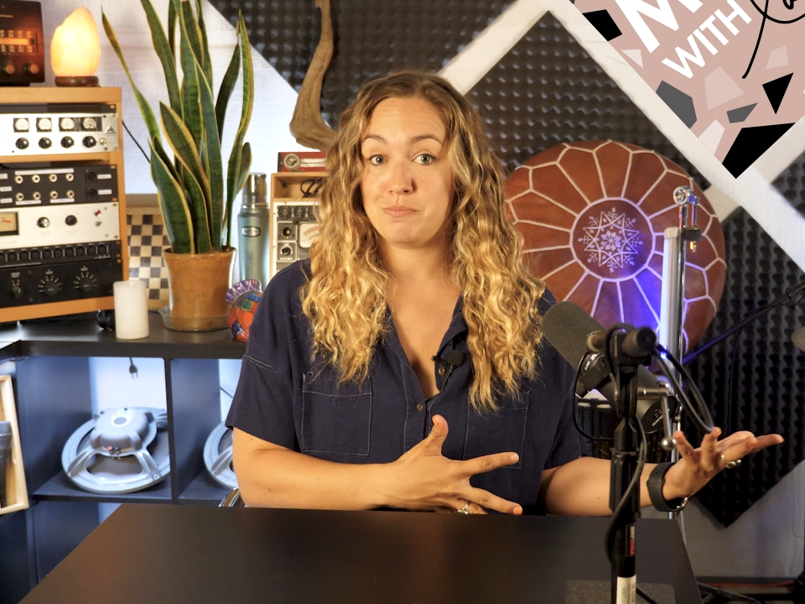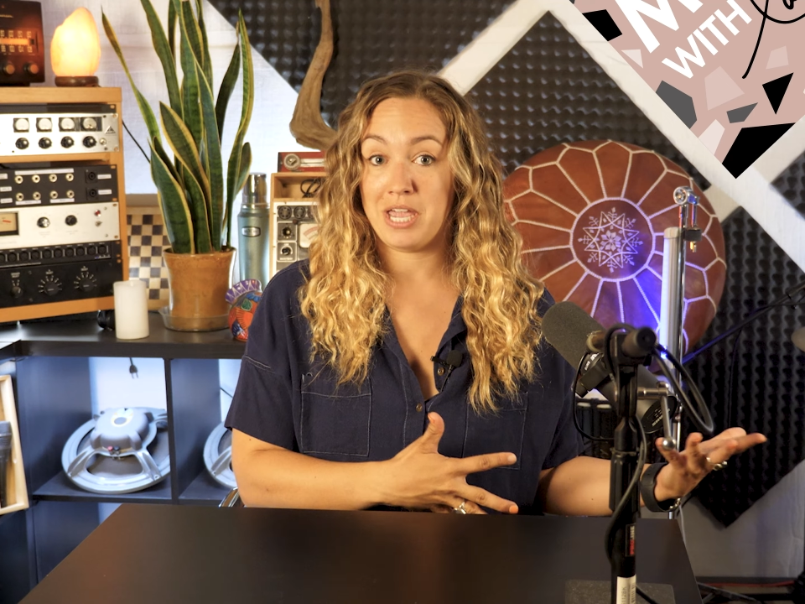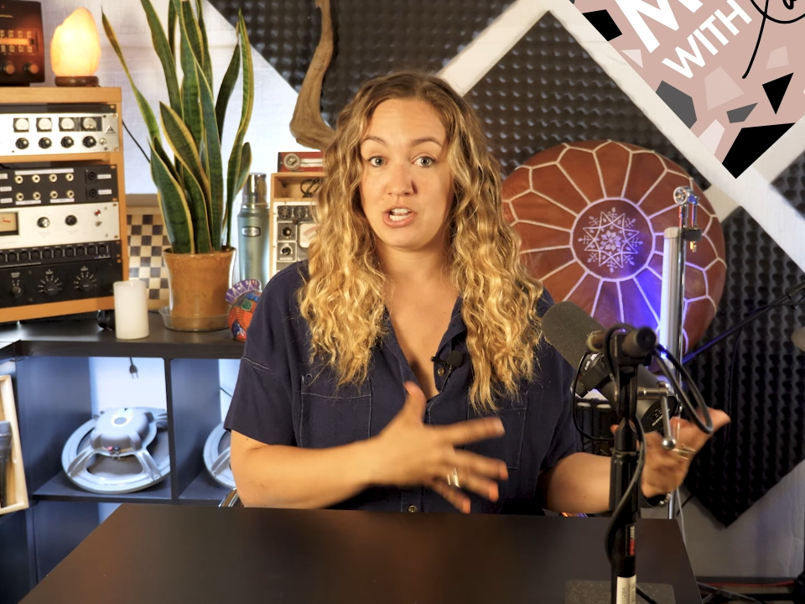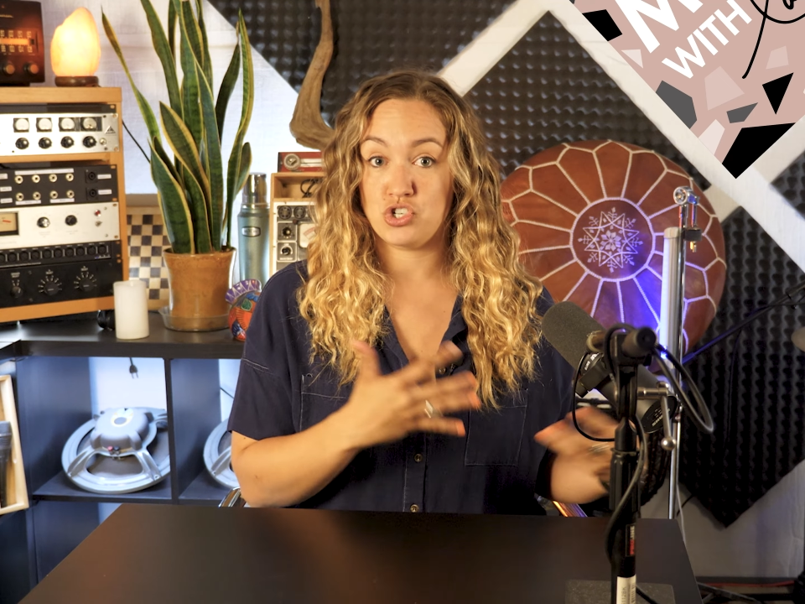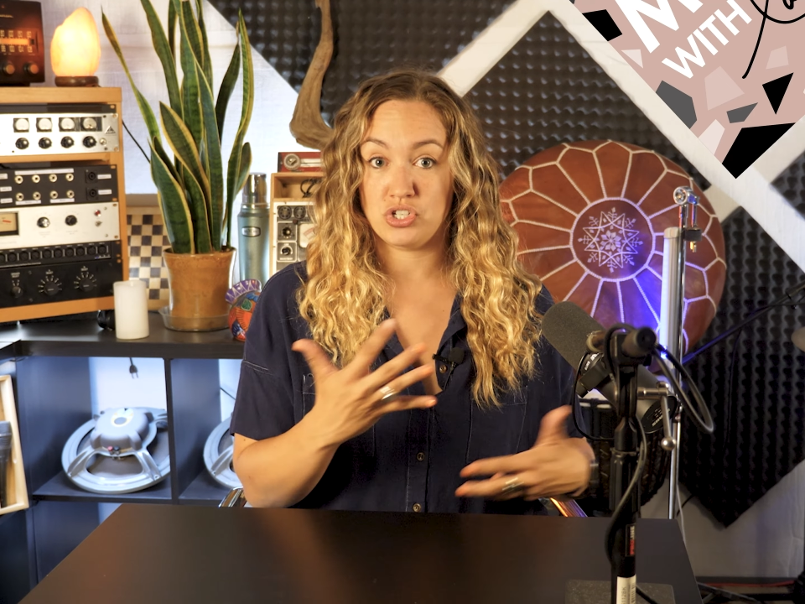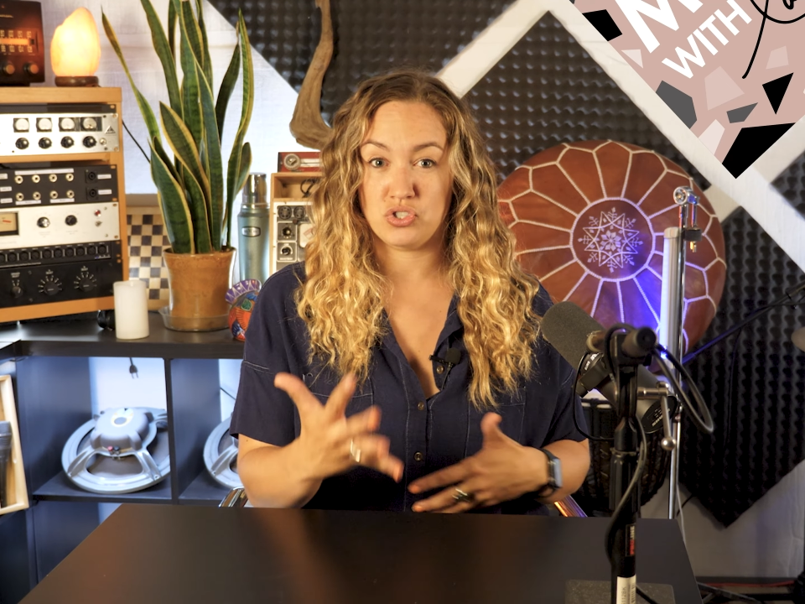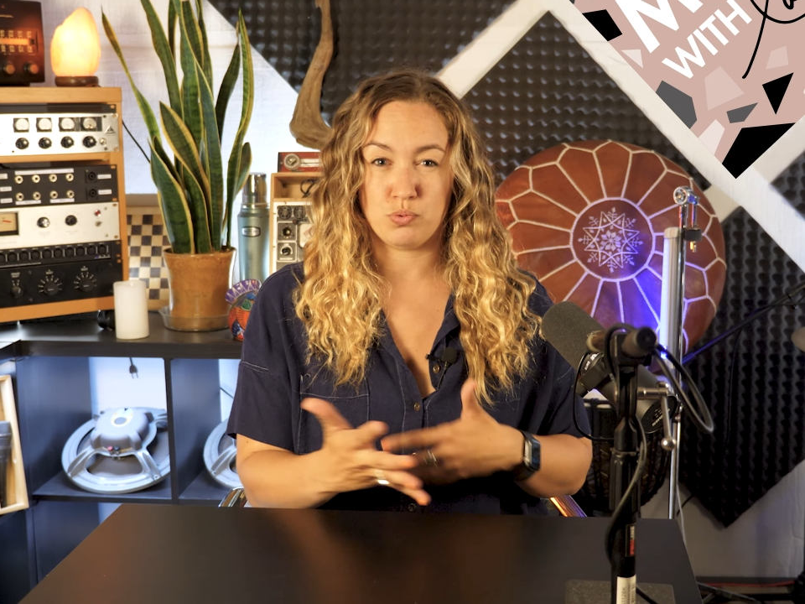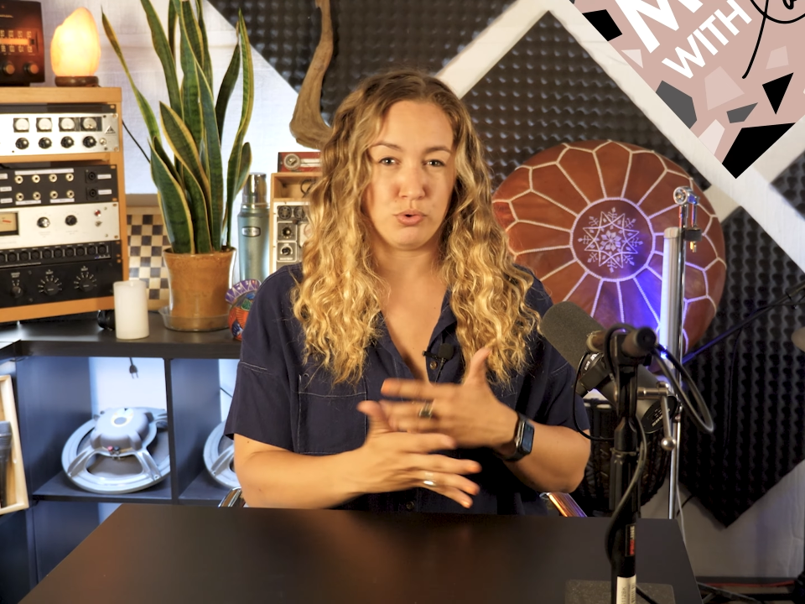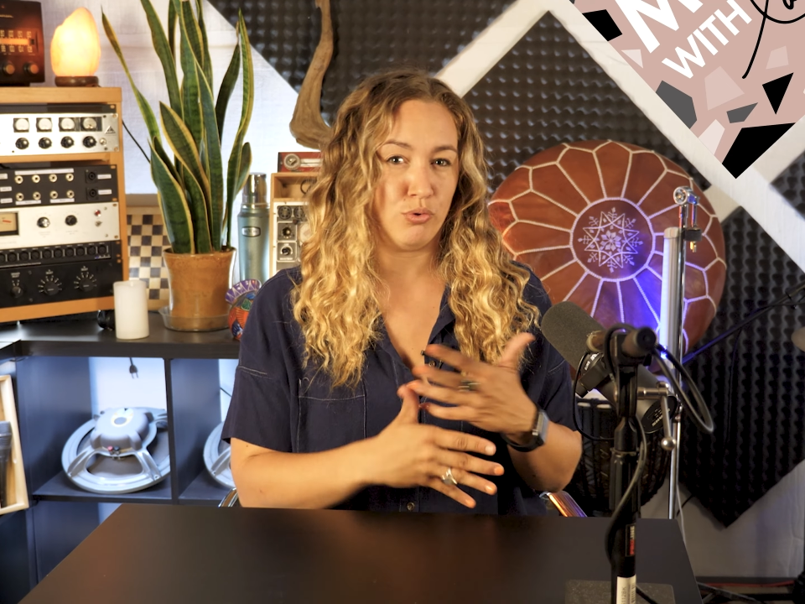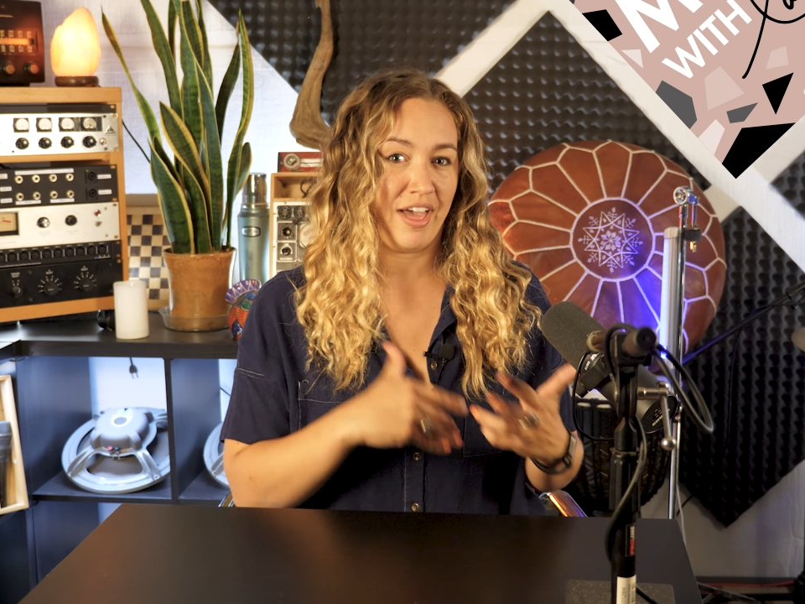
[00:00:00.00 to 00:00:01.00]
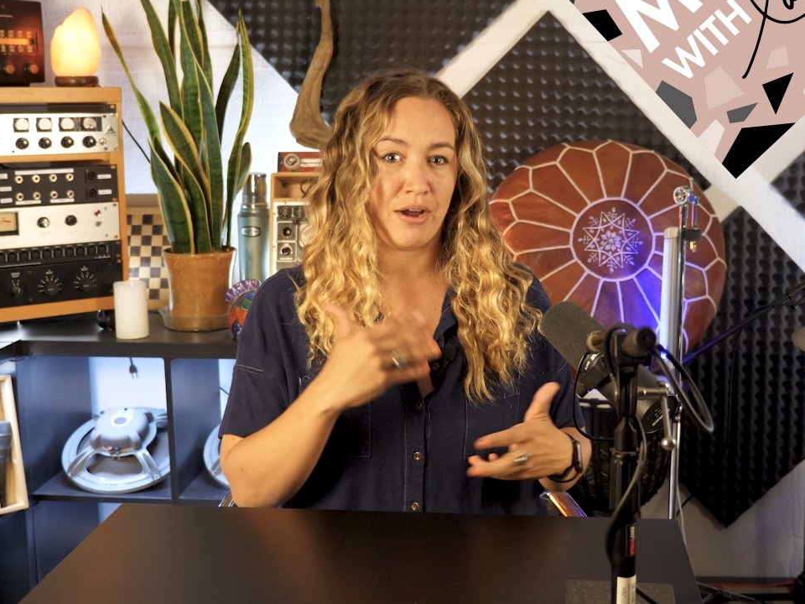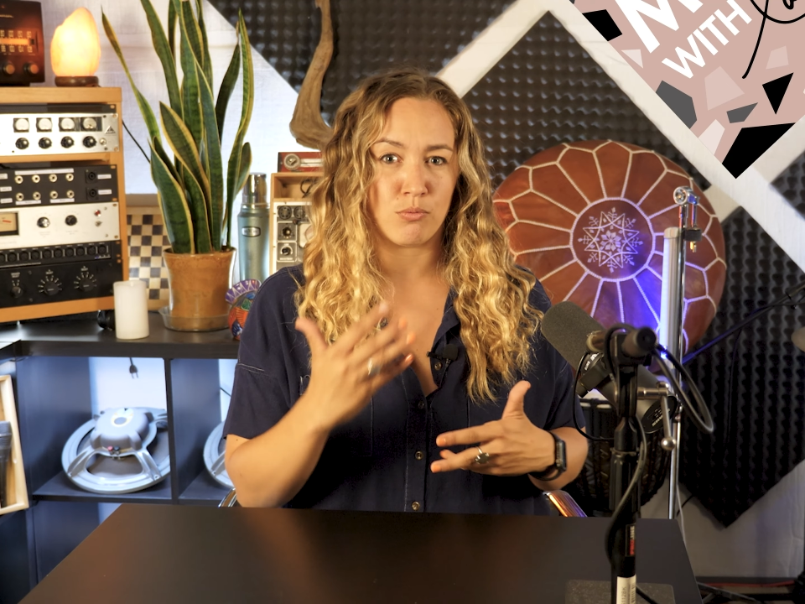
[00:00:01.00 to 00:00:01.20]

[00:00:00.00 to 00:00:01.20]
pages through that